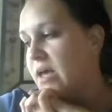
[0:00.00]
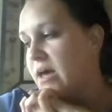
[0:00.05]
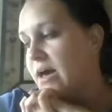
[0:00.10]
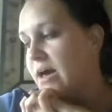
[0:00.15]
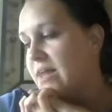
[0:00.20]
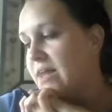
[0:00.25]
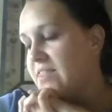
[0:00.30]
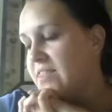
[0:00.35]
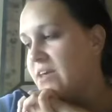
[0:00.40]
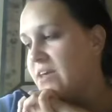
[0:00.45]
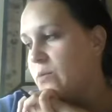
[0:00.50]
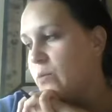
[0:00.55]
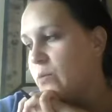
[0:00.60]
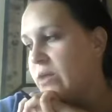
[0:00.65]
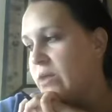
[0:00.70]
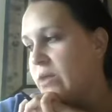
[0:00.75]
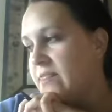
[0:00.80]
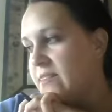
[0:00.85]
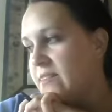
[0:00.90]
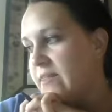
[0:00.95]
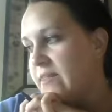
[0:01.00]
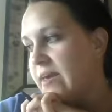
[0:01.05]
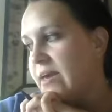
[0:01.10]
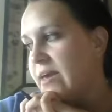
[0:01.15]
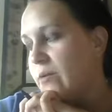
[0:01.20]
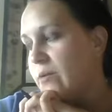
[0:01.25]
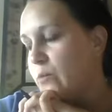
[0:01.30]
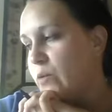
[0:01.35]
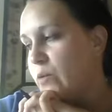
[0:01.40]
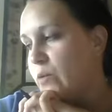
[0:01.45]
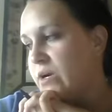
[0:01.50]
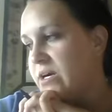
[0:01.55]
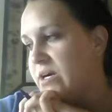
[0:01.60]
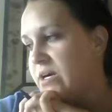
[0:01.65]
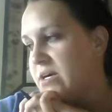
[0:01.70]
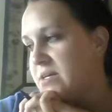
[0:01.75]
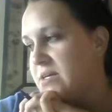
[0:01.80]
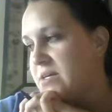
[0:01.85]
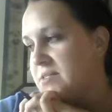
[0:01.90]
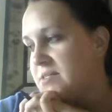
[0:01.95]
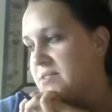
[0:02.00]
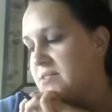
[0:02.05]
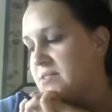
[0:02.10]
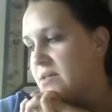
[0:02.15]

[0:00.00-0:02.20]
I think one thing was